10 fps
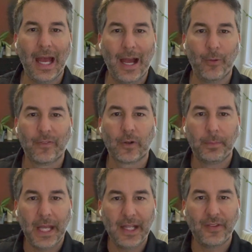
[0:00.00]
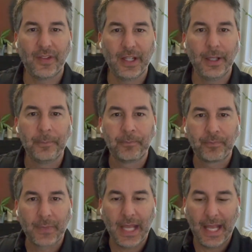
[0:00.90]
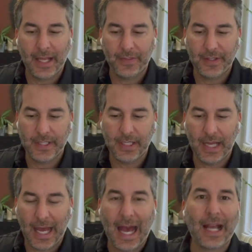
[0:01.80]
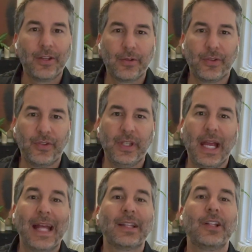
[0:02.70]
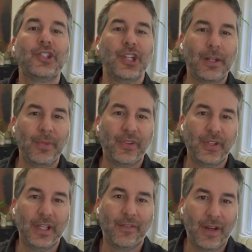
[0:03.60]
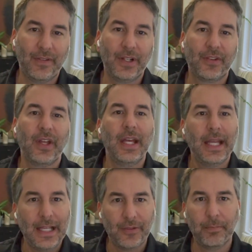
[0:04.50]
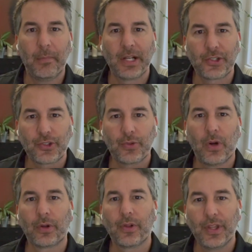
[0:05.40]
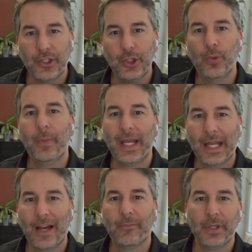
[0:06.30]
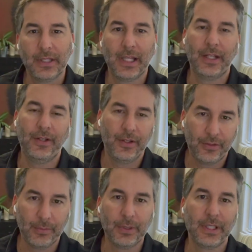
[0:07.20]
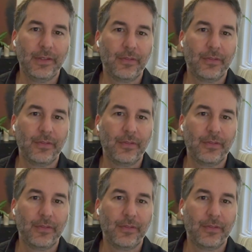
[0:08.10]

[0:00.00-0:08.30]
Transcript: However, pacing and the accuracy and legitimacy of evidence is much stronger than you may have been led to believe.